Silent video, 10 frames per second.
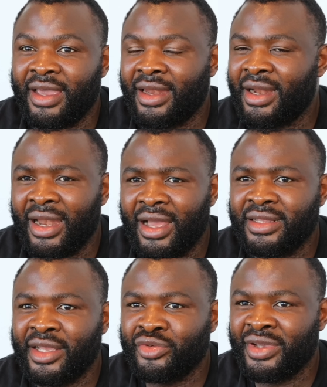And I like,
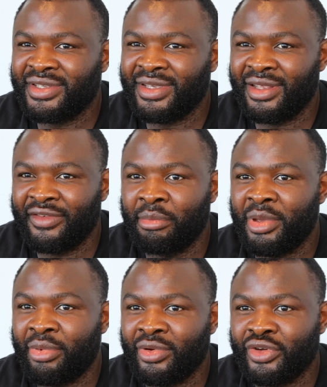that's why I see even
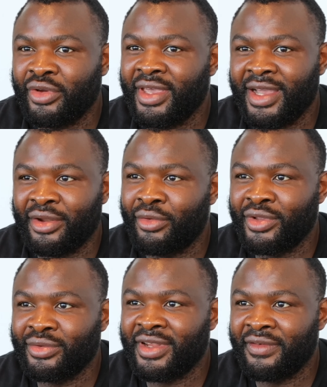people talking, I don't
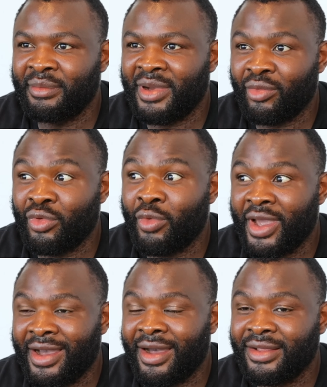want to leave him, but we
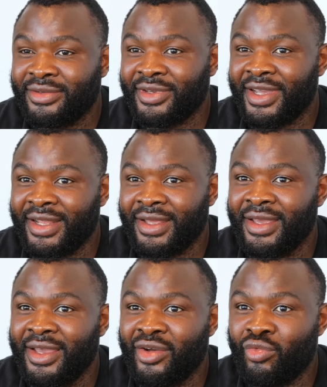work hard together.
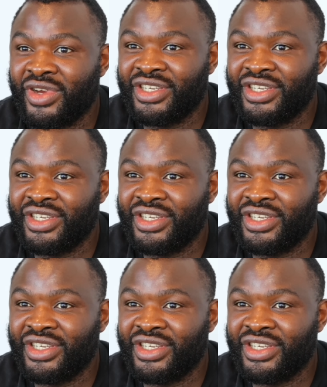We